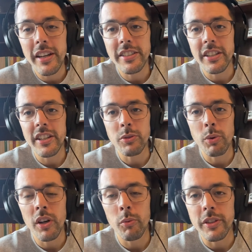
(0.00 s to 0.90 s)
idea as
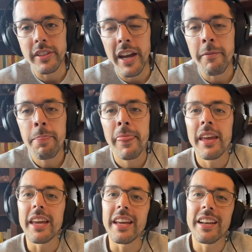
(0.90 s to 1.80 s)
well was that
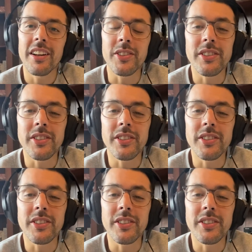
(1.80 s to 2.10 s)
in El